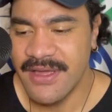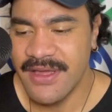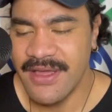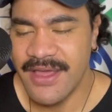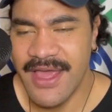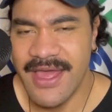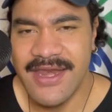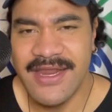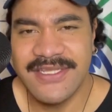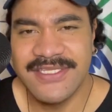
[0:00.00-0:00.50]

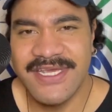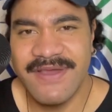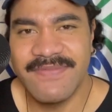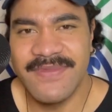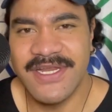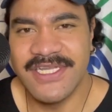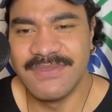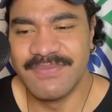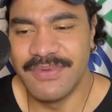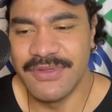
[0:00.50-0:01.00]
any team
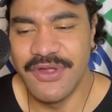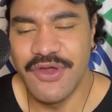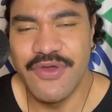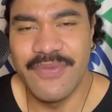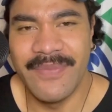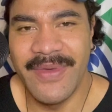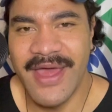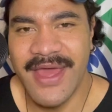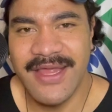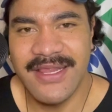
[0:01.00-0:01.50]
that is below
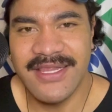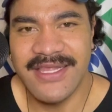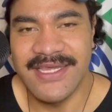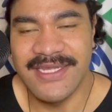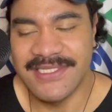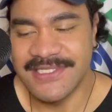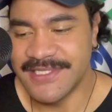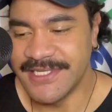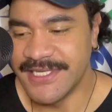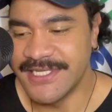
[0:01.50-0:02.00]
Manly,
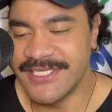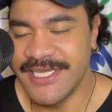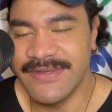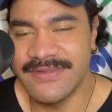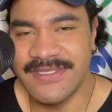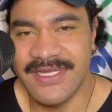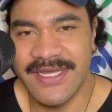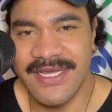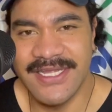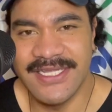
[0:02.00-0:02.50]
it
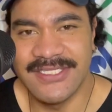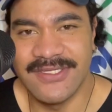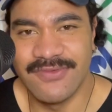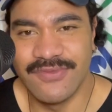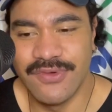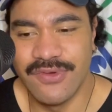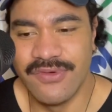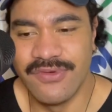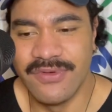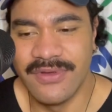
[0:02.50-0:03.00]
seems like it's a
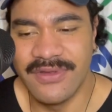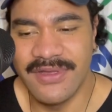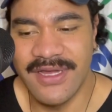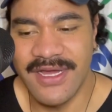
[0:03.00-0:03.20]
real